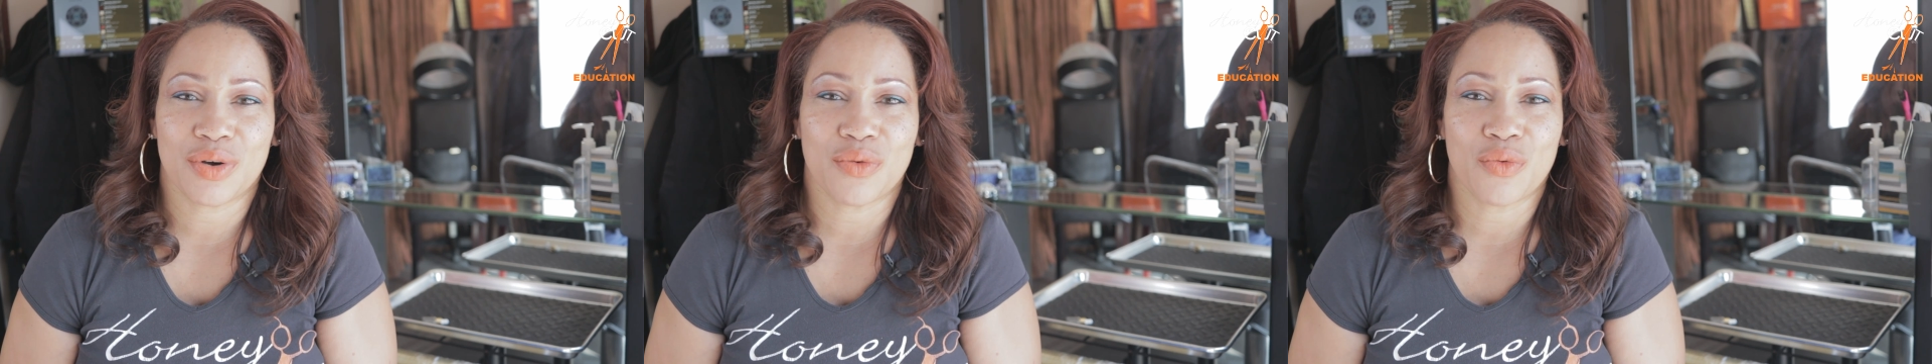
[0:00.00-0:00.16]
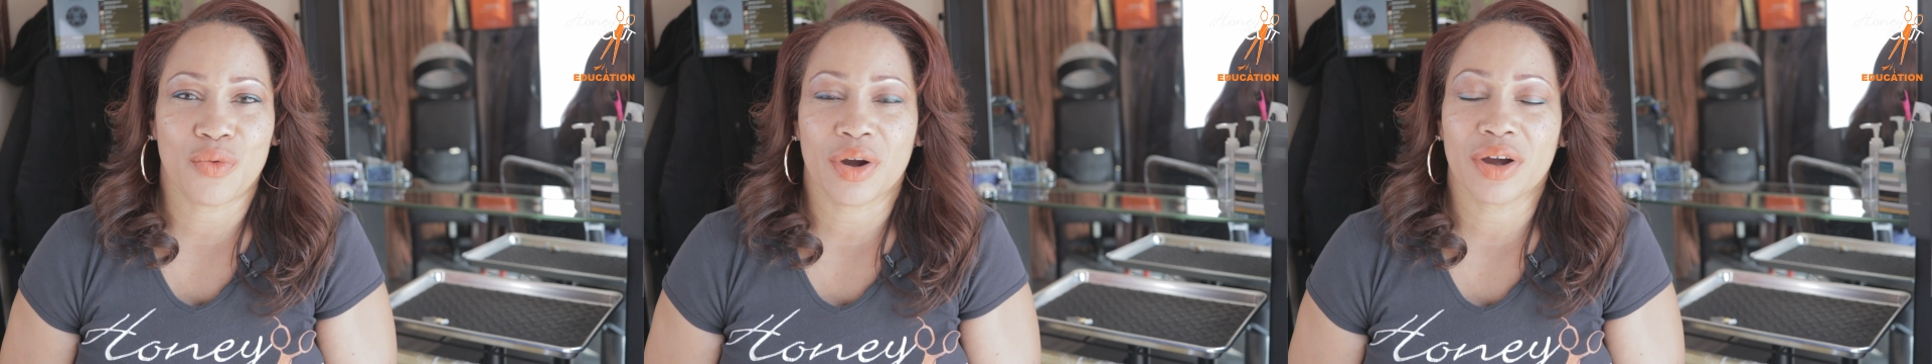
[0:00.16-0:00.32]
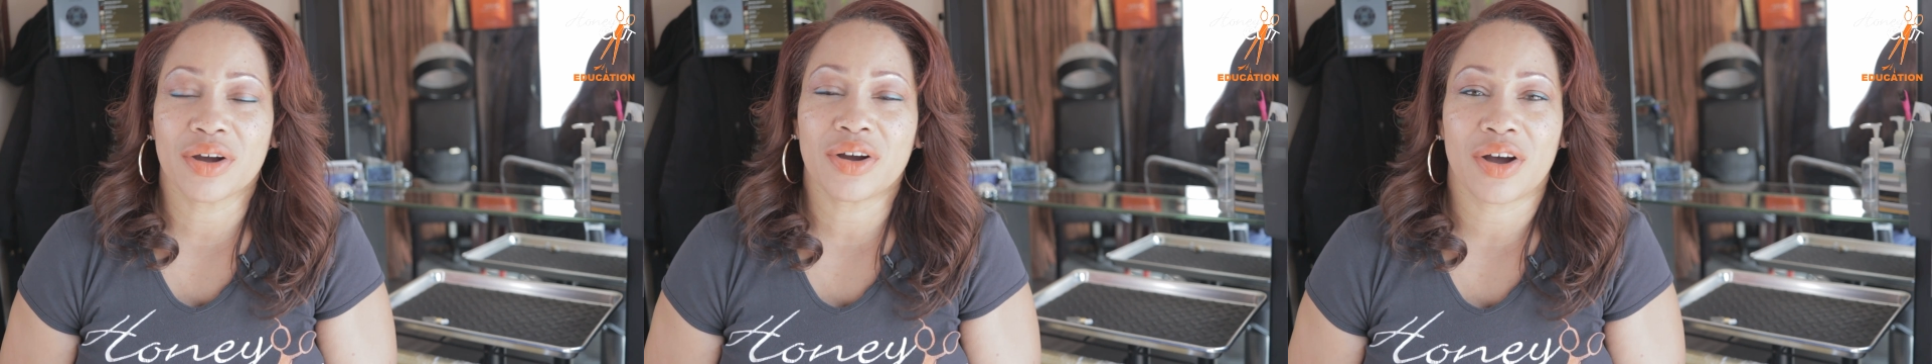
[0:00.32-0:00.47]

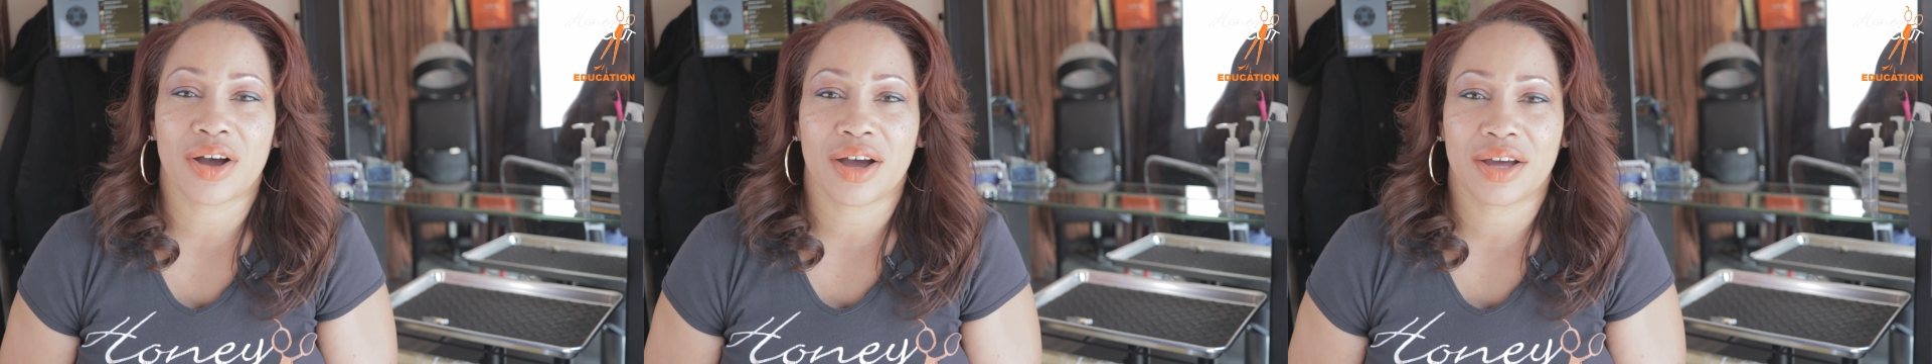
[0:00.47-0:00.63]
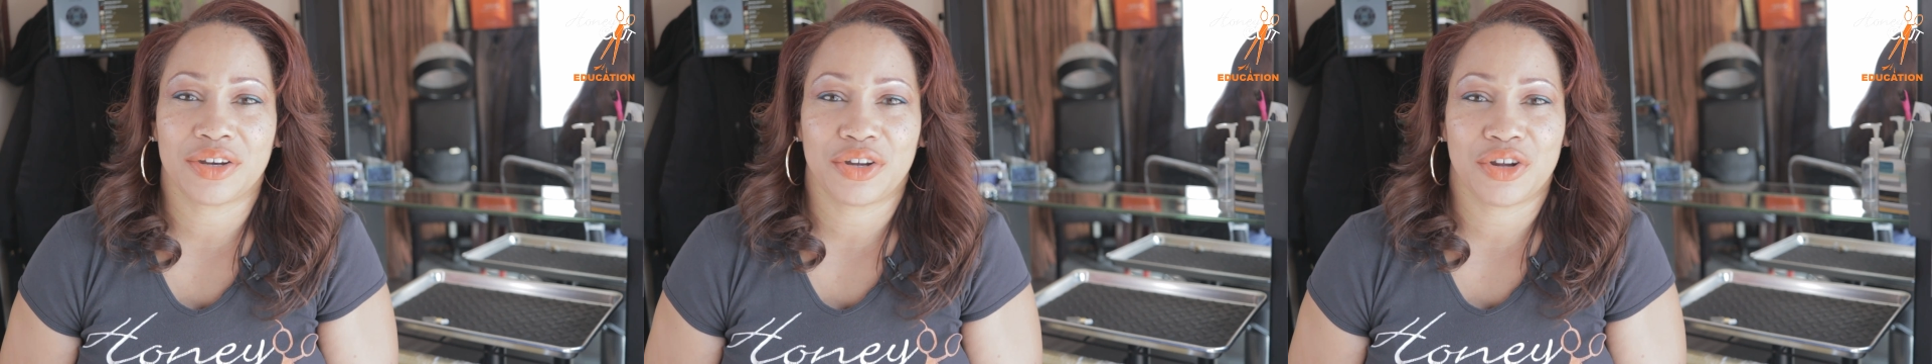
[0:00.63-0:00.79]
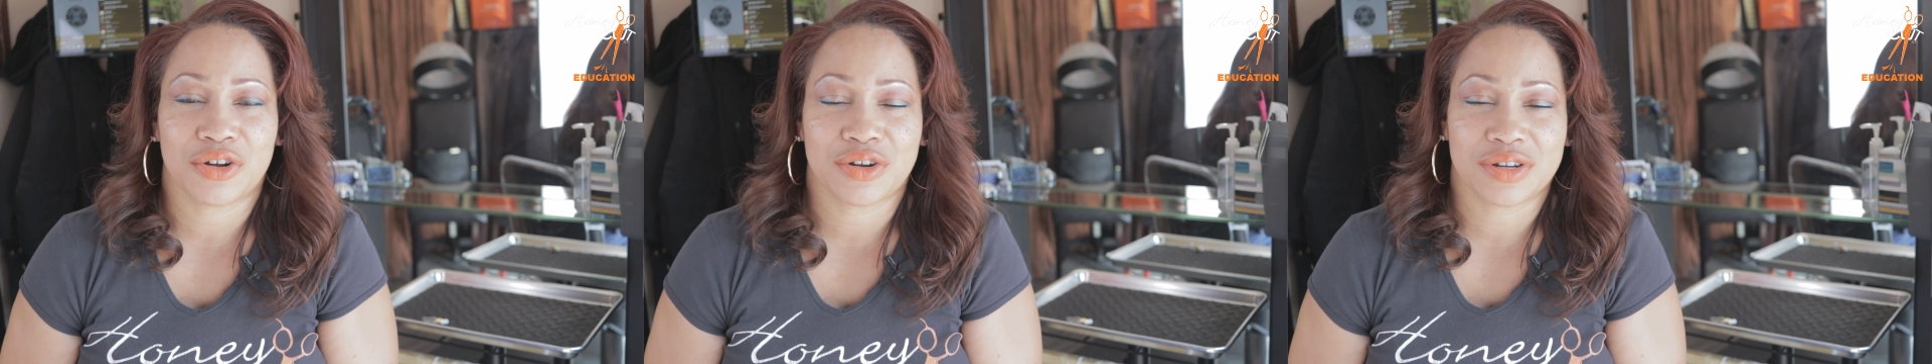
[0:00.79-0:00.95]
work
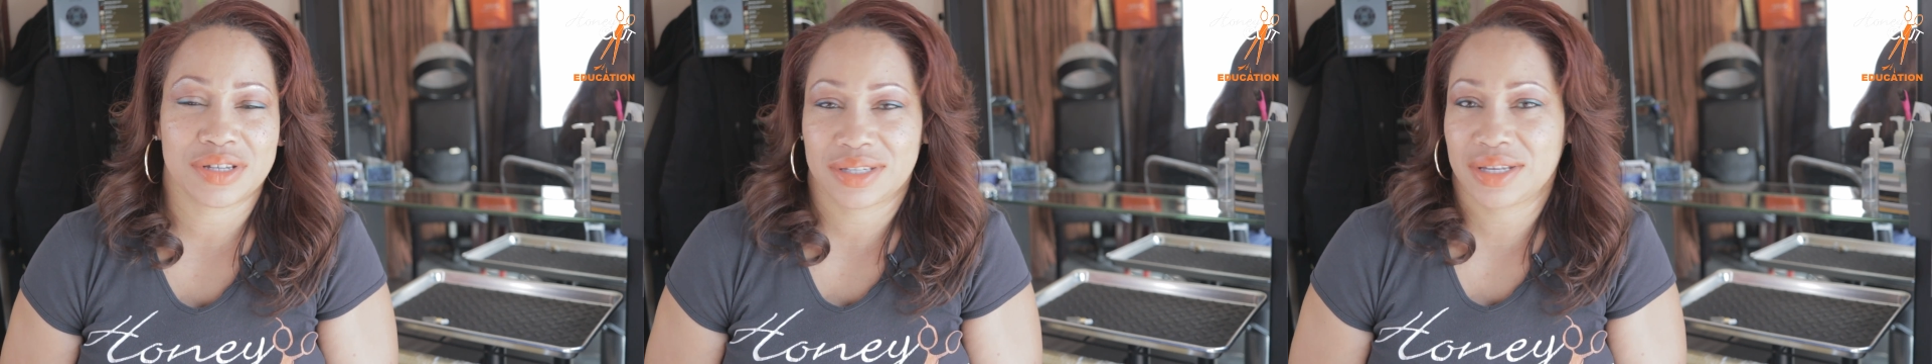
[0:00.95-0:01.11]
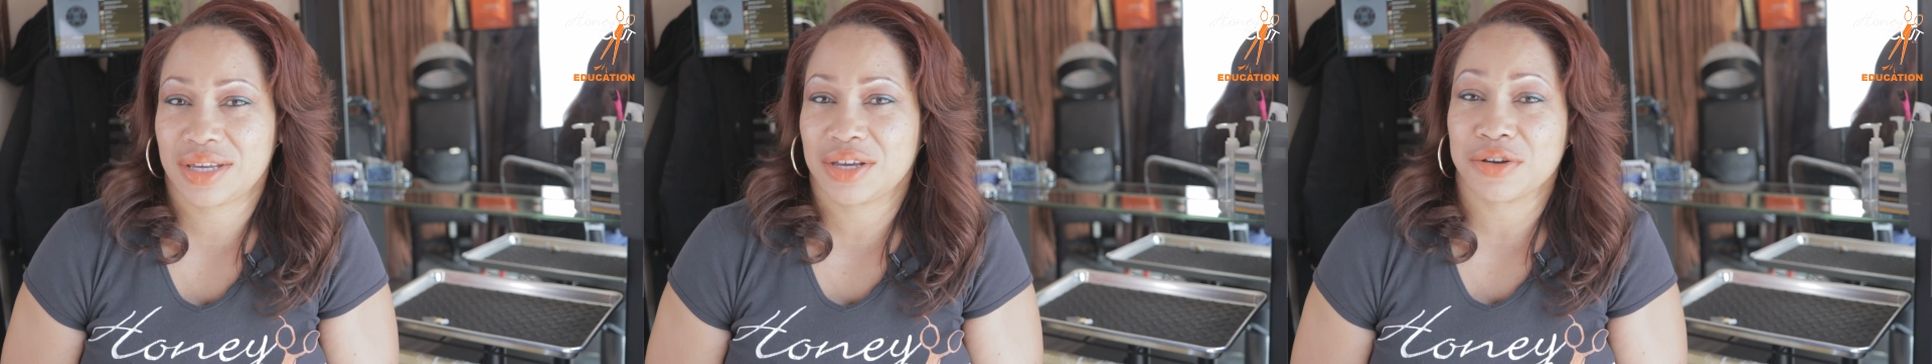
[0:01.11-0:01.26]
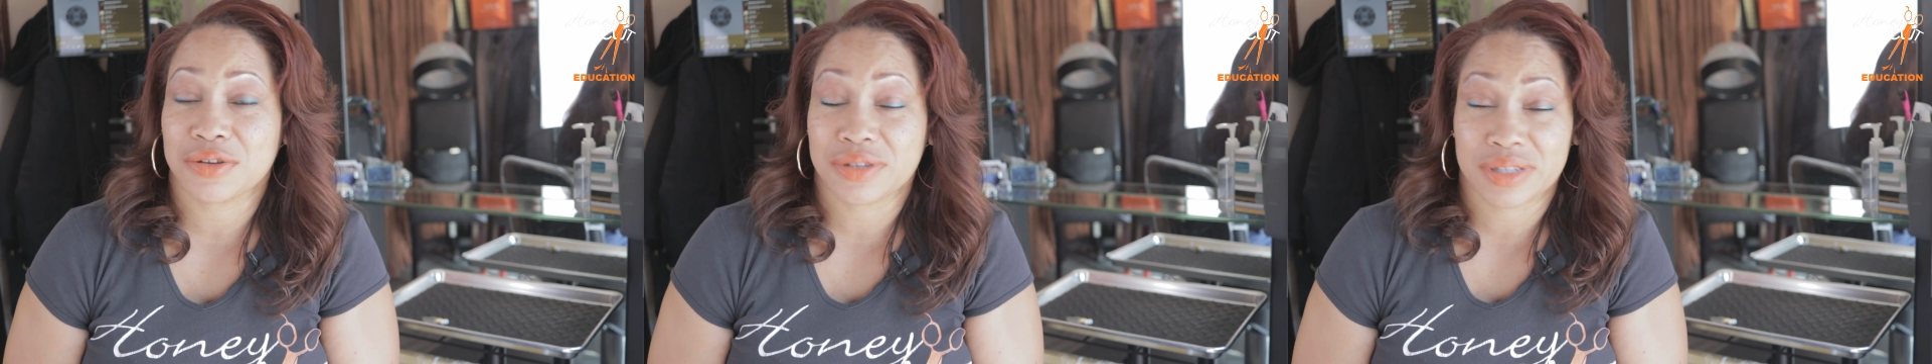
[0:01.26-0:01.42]
on your
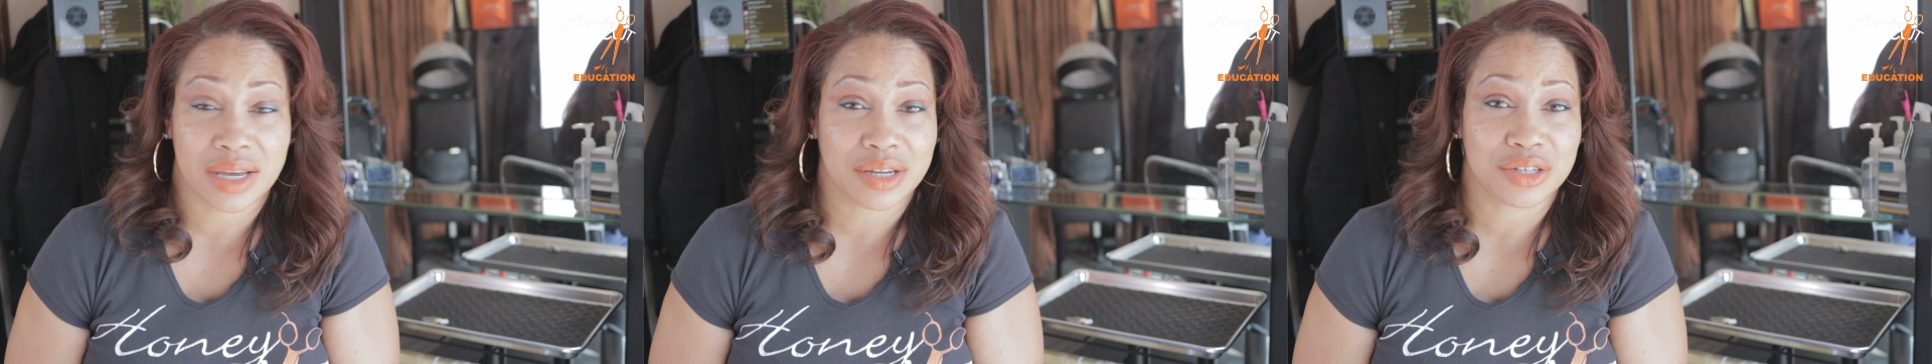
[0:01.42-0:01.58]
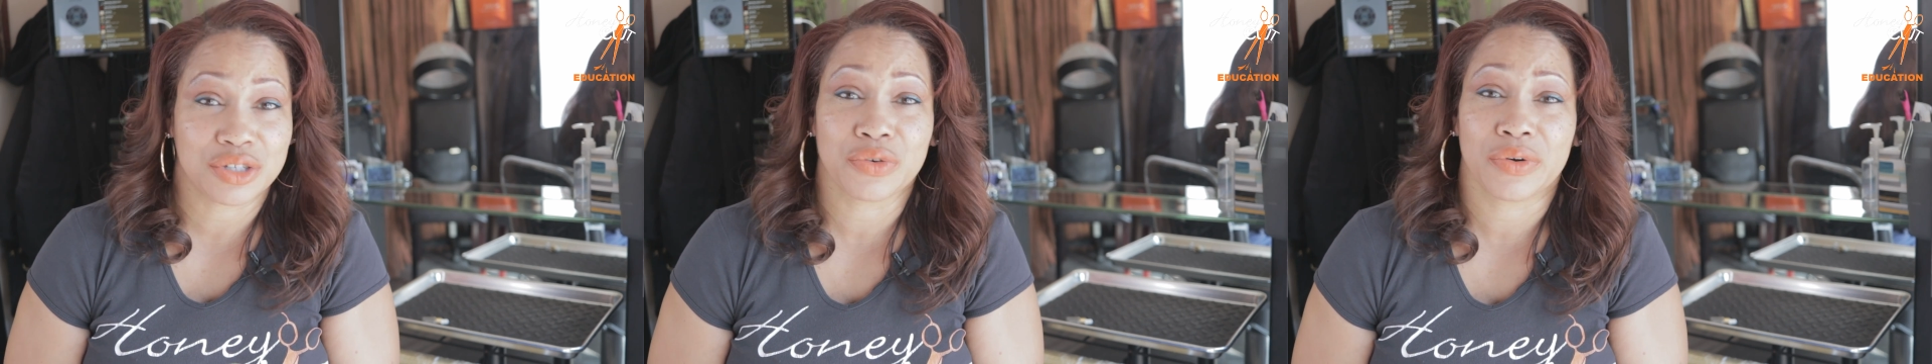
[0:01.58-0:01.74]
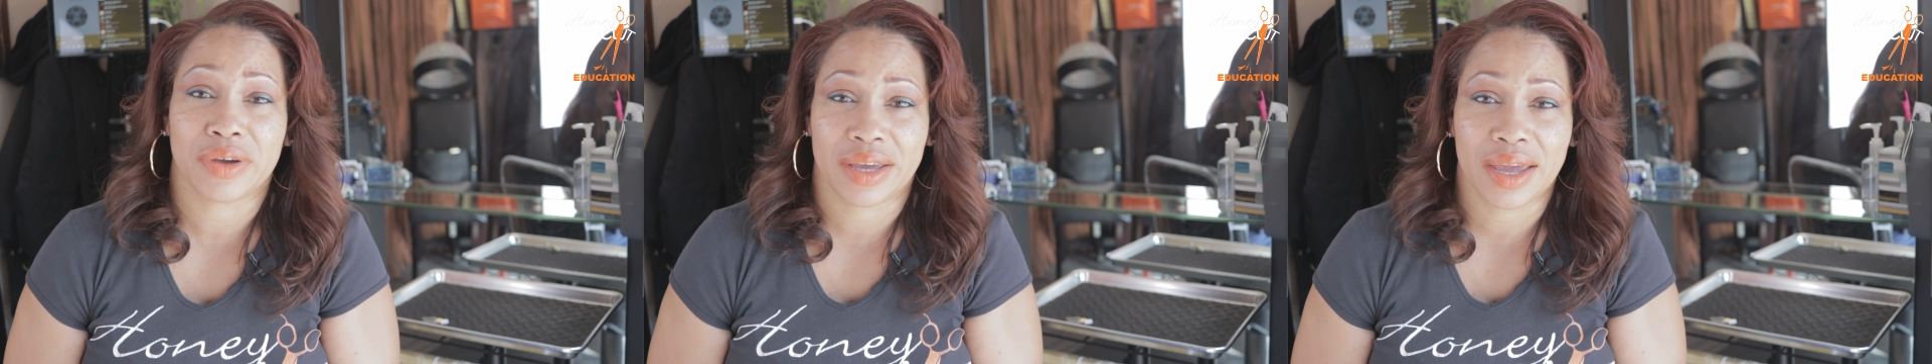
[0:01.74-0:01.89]
skills
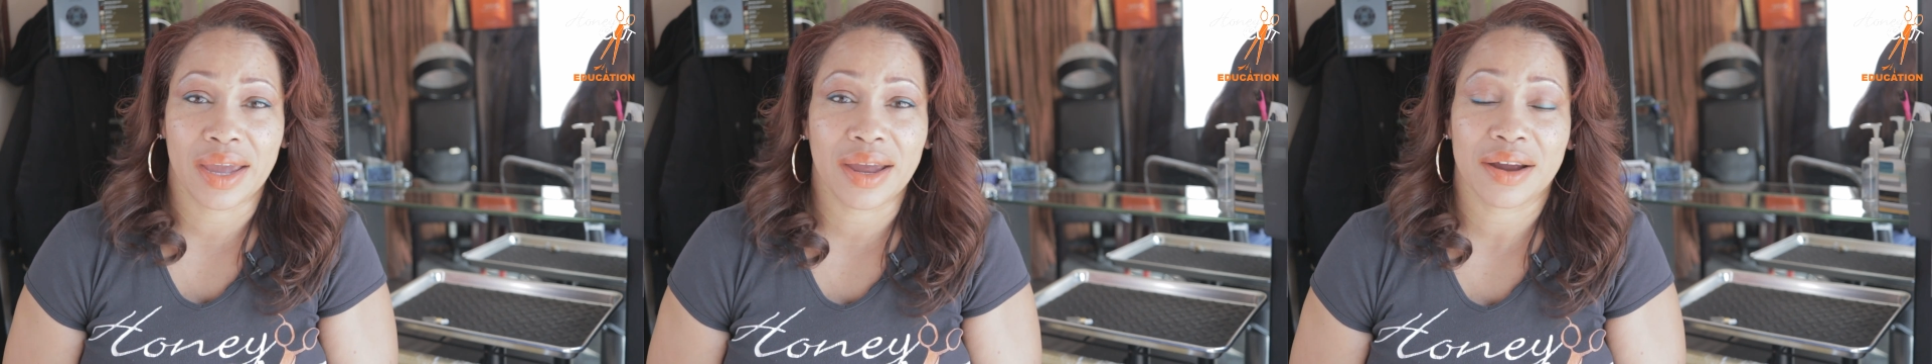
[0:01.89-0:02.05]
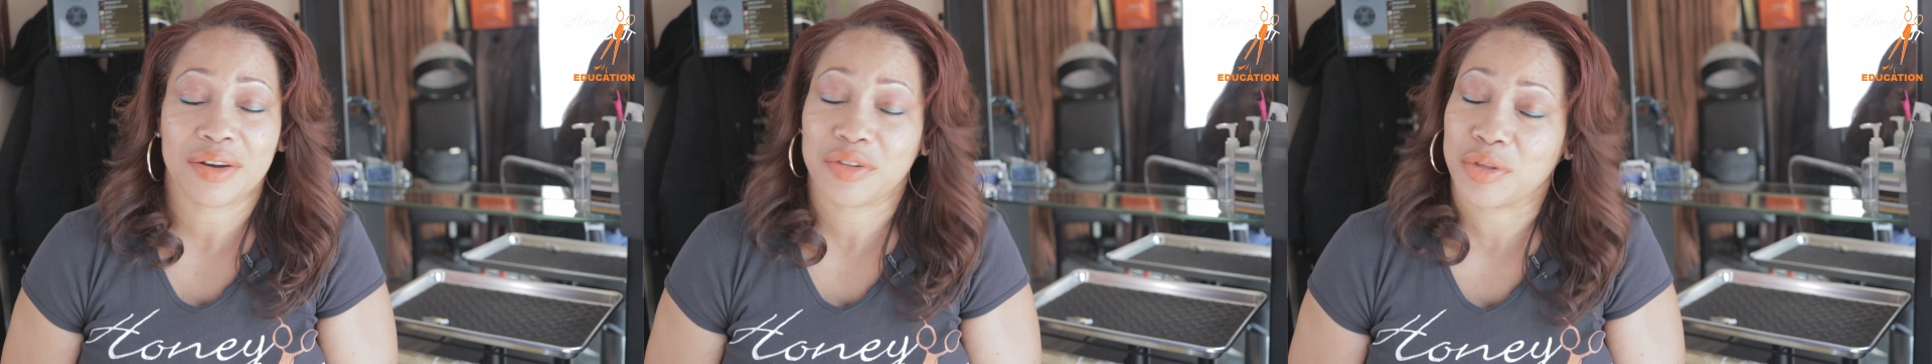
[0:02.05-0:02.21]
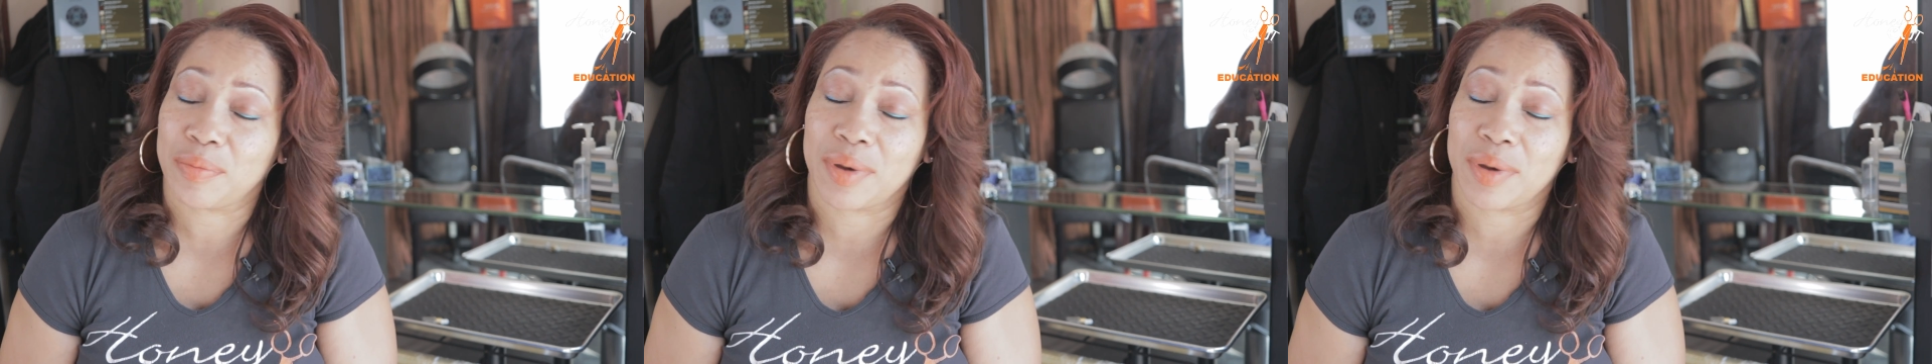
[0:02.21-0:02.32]
at doing hair,